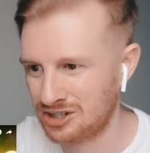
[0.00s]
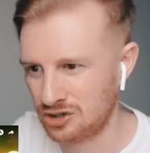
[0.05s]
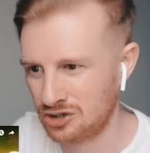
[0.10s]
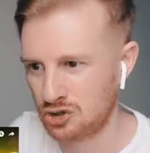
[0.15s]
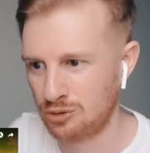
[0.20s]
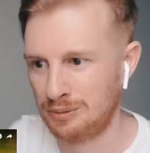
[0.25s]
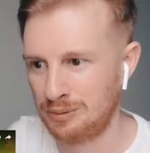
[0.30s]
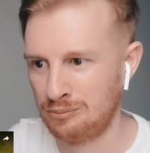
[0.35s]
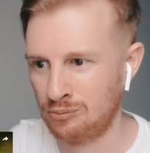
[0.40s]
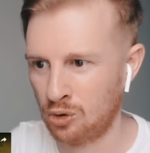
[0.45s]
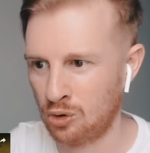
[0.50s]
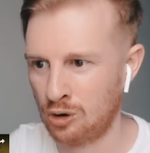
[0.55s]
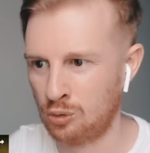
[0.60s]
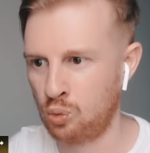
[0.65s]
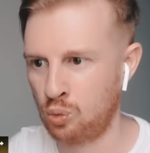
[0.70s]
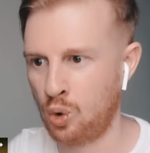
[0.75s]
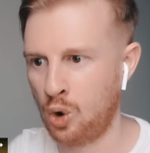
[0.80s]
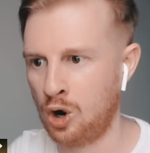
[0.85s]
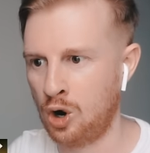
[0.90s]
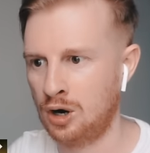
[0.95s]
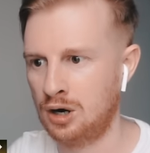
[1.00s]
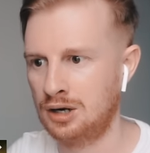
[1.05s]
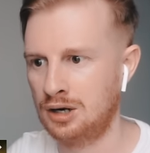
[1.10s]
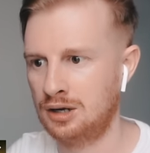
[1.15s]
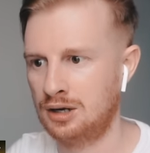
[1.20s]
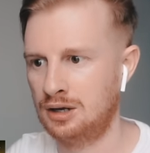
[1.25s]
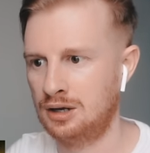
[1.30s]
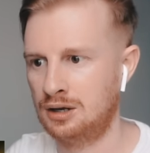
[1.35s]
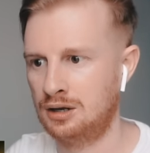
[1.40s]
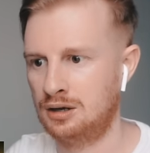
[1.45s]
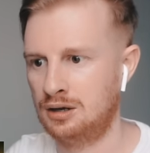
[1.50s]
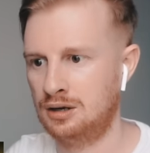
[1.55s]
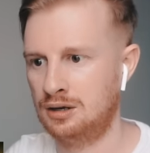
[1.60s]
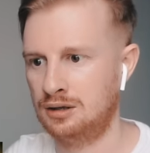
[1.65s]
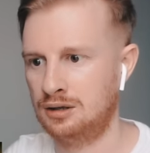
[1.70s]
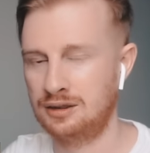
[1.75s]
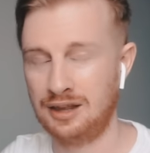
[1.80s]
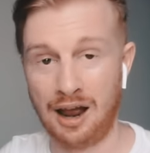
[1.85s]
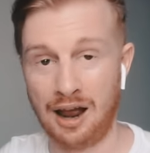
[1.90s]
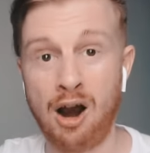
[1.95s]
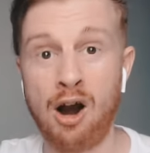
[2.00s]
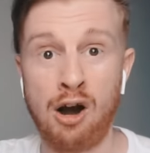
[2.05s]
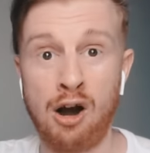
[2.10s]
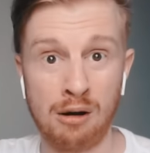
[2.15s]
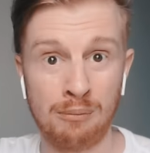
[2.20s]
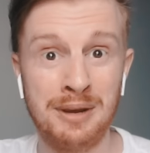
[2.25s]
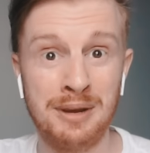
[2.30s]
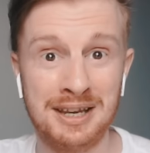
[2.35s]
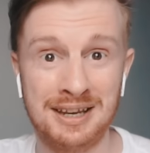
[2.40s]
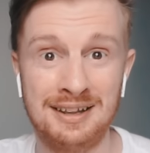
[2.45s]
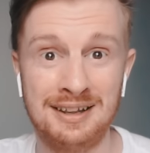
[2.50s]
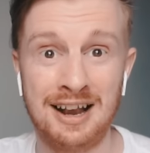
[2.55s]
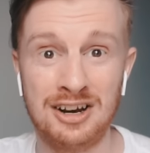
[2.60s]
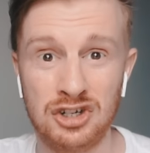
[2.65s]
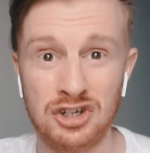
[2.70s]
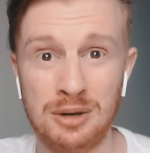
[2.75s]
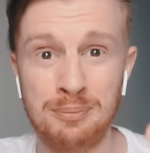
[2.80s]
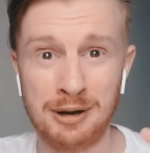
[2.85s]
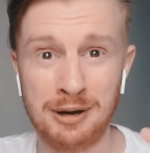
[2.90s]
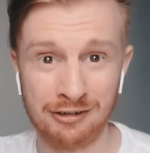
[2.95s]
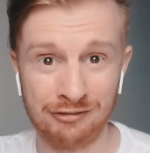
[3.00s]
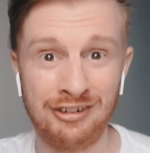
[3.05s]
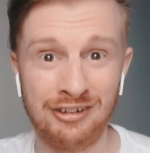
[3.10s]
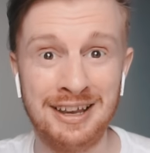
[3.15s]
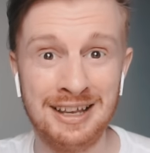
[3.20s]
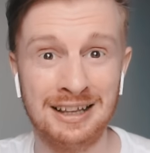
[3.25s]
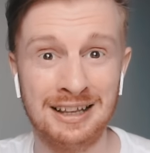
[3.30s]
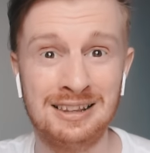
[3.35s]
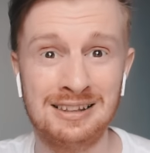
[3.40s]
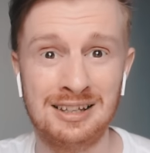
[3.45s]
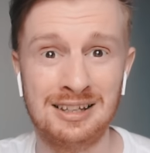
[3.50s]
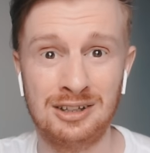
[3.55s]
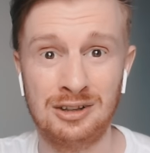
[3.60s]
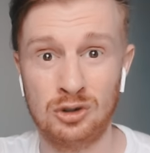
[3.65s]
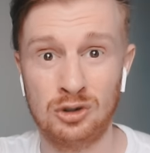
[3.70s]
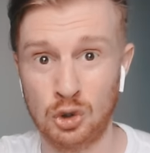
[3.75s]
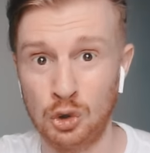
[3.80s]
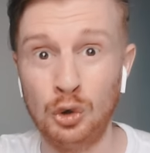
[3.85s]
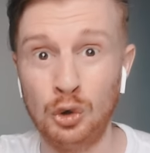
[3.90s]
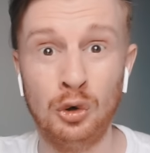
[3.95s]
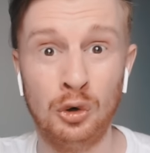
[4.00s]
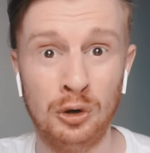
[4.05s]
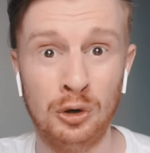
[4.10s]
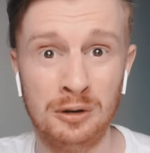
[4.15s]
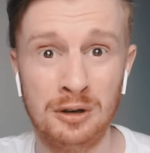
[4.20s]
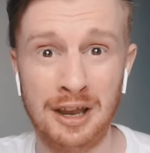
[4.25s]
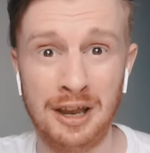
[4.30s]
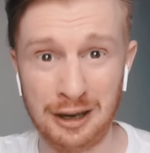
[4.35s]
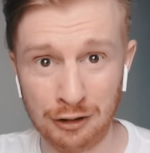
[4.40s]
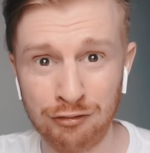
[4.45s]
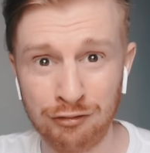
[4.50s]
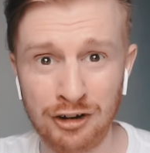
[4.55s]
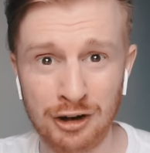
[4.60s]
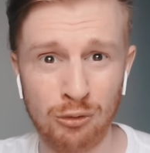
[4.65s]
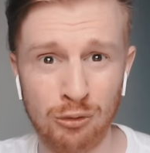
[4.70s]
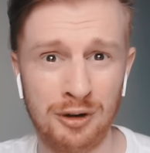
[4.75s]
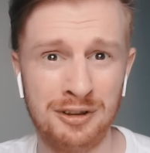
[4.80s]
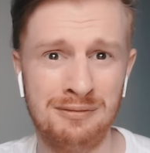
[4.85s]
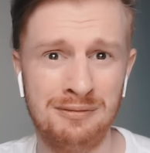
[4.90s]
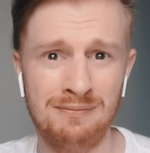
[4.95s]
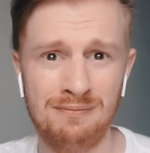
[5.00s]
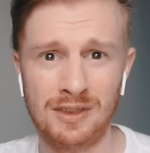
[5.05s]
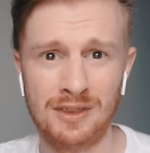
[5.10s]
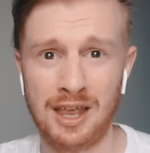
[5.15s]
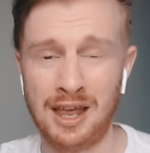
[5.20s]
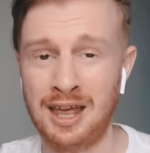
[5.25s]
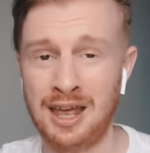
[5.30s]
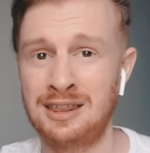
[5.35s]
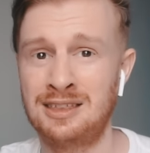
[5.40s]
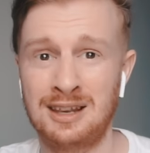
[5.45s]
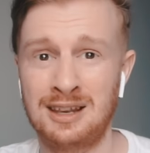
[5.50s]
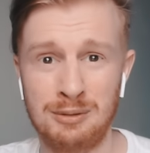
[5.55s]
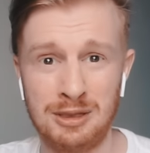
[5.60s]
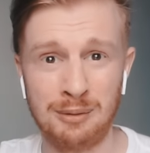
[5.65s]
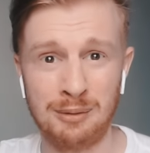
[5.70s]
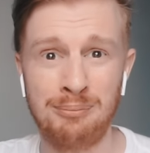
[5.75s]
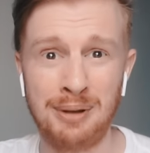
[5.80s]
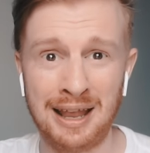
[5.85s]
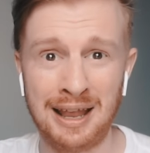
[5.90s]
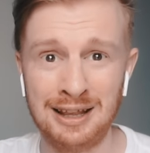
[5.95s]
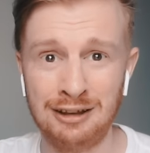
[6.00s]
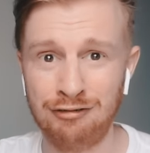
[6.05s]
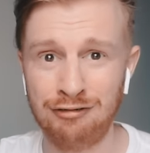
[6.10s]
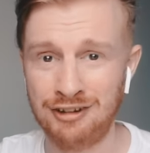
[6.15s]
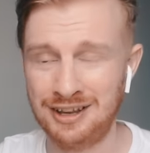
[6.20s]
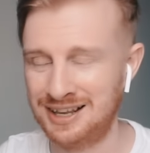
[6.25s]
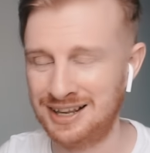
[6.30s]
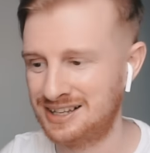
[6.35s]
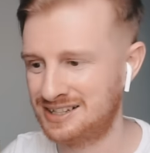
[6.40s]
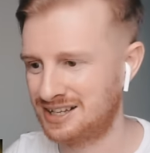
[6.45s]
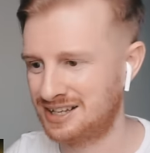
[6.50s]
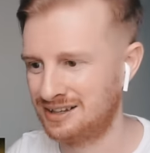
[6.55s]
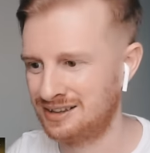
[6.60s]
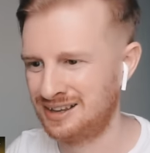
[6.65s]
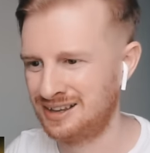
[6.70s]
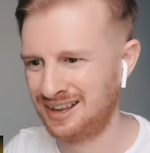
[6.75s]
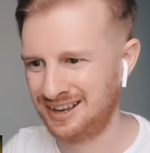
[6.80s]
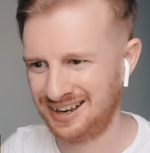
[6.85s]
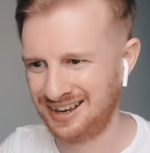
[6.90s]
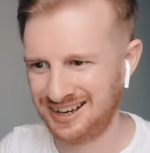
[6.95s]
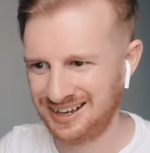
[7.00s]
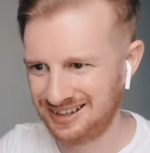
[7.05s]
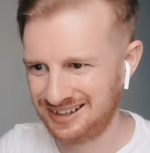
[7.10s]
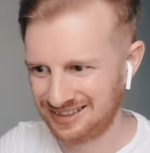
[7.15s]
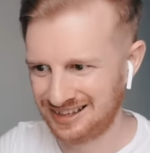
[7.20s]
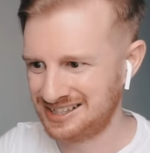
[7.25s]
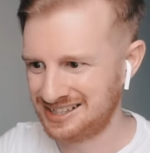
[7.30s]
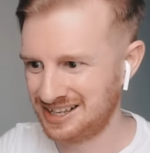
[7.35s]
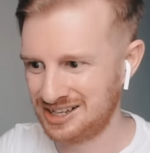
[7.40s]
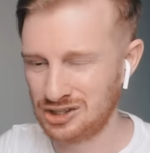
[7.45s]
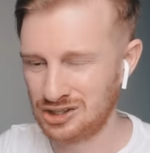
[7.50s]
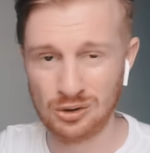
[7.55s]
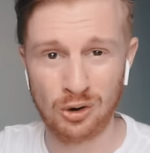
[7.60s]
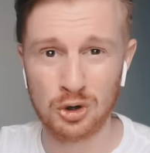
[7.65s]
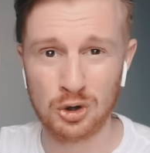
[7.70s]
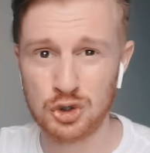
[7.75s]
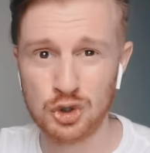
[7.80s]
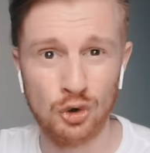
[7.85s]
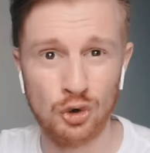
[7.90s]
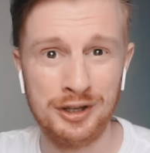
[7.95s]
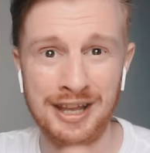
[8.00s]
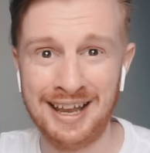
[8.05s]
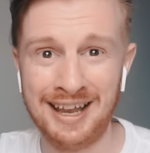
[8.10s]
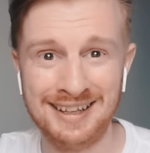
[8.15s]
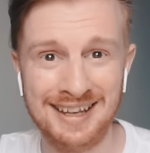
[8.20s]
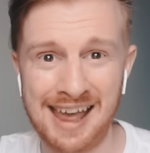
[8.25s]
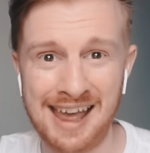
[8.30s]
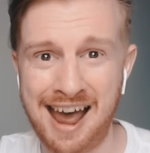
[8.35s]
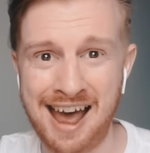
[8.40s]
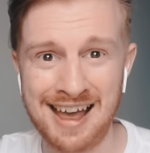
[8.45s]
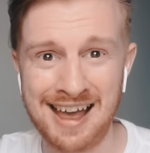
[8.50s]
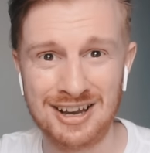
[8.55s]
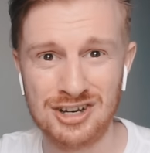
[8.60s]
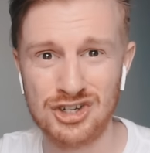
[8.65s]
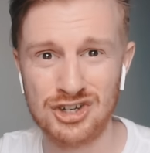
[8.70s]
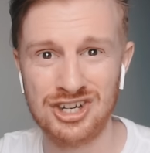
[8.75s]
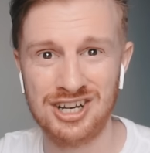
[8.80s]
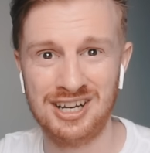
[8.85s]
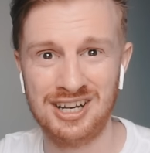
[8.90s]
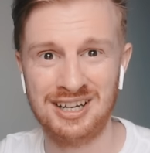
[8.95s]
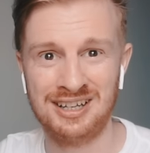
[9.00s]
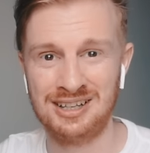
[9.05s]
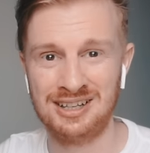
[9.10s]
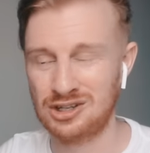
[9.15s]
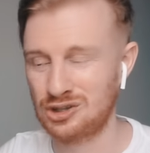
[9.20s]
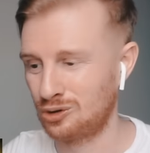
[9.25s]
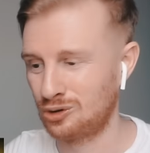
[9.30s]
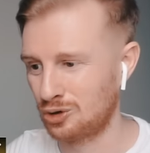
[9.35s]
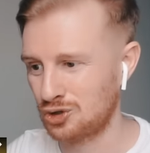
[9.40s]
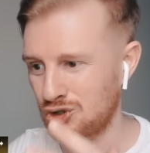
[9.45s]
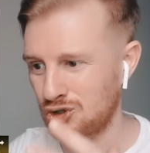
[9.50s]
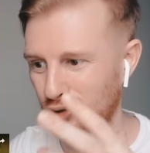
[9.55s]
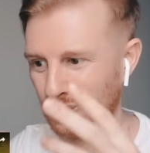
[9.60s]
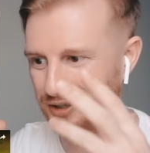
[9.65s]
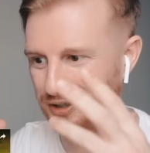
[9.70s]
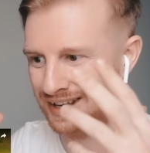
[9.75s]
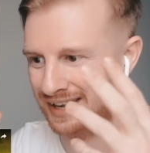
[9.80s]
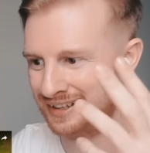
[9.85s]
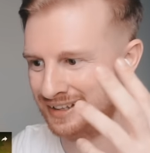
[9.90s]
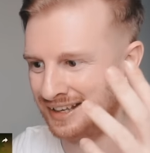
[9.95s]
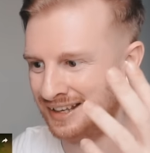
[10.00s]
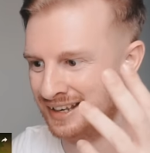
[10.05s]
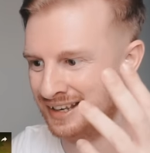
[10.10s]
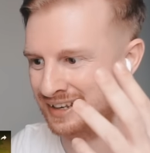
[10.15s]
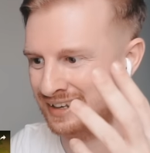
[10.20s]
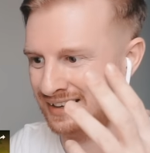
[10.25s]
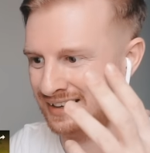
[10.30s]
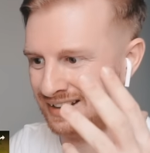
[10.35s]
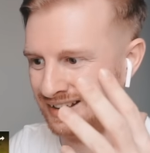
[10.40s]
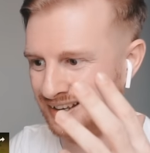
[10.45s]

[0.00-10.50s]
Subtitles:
It should be more what the army can actually provide to everyone, the benefits. And this is not showing any action. It's not showing any